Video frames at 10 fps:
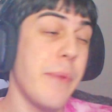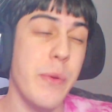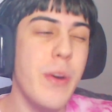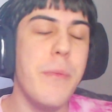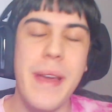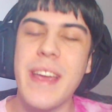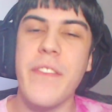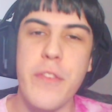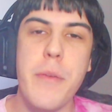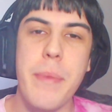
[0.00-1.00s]
but it will make
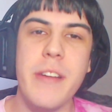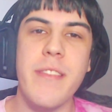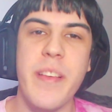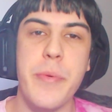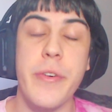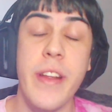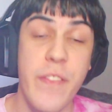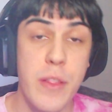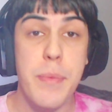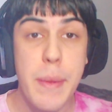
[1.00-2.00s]
for a better experience
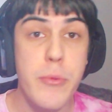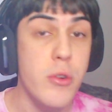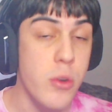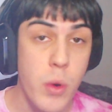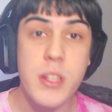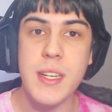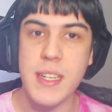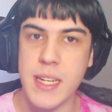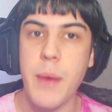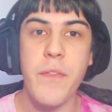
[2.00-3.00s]
for the people who are
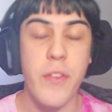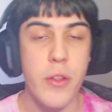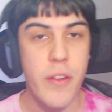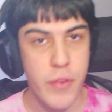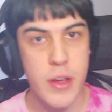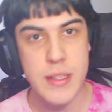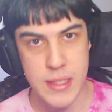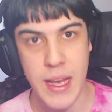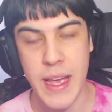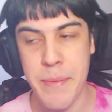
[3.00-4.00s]
watching dub for the first
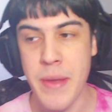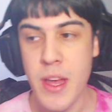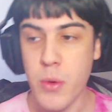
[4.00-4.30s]
time,